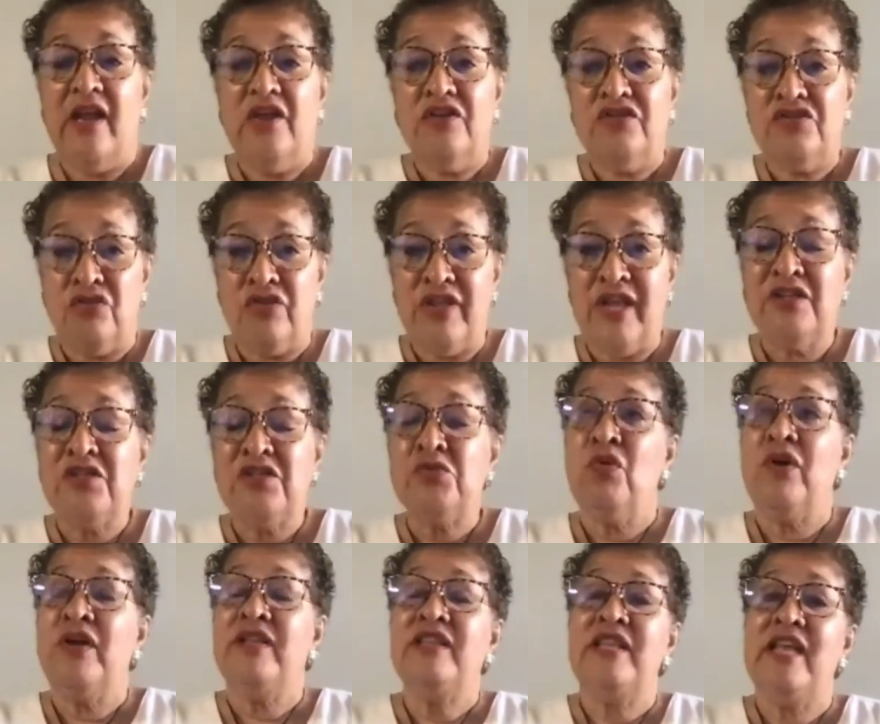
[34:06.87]
So that's
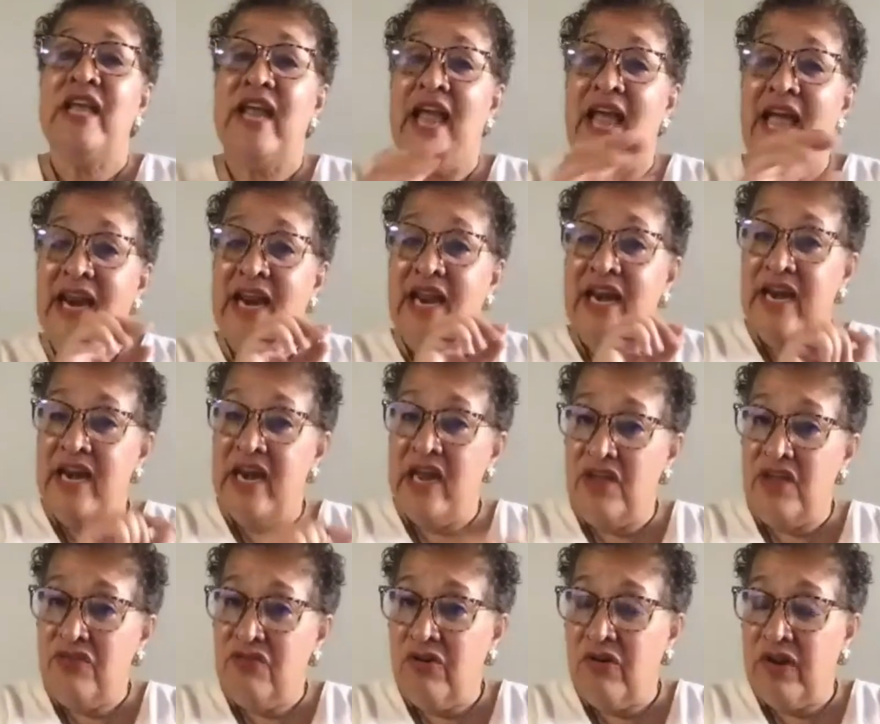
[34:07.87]
one thing. And
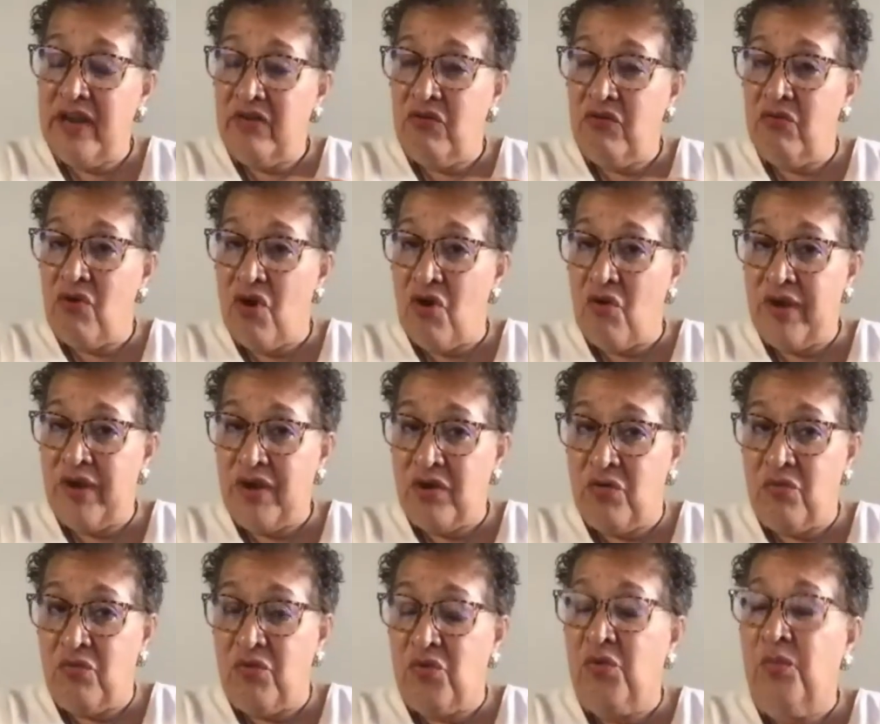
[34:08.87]
another growing
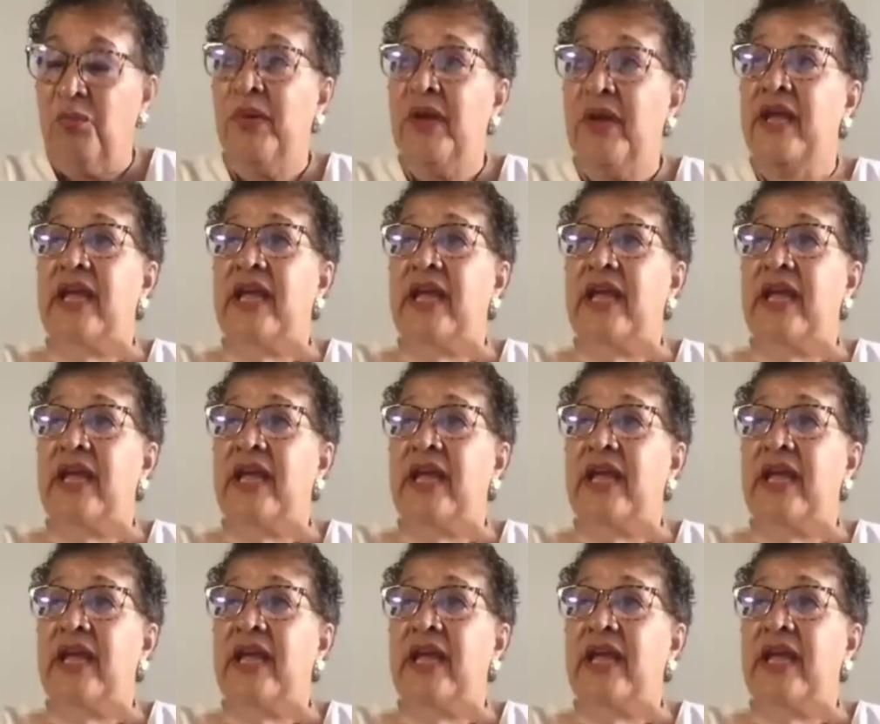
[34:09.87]
group